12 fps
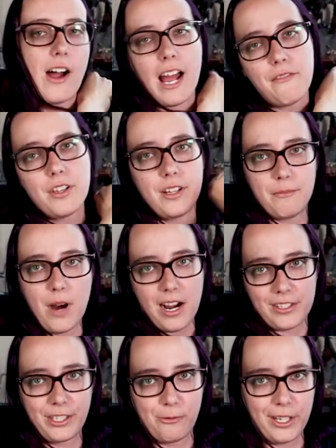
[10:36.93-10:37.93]
I have the
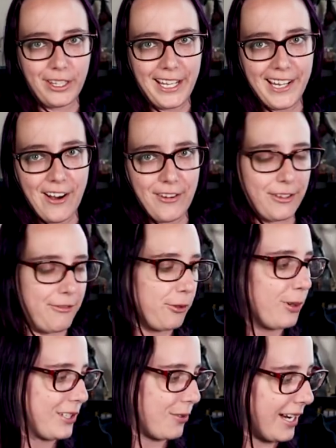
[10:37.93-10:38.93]
Moxley one laid out on the
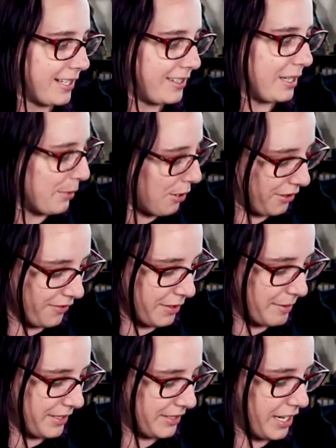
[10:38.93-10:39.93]
floor so I can see both of them
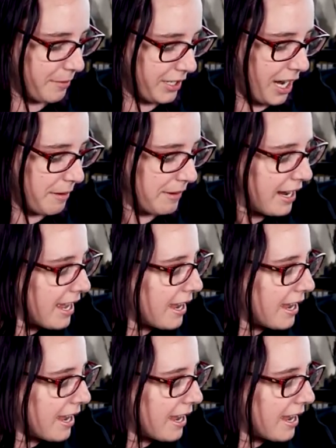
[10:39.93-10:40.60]
at the same time.